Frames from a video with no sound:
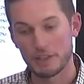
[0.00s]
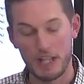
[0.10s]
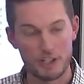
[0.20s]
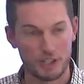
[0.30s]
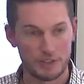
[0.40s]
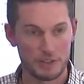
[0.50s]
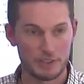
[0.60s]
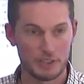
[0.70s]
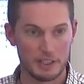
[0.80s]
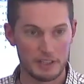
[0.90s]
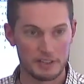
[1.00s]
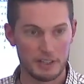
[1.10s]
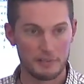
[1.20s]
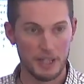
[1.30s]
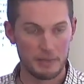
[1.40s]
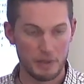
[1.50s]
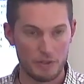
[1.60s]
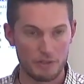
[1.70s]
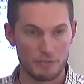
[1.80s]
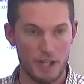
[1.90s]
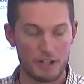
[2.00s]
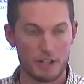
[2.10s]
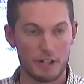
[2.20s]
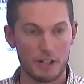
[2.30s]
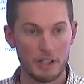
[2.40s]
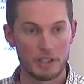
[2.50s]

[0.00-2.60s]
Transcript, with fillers: agent that is able to measure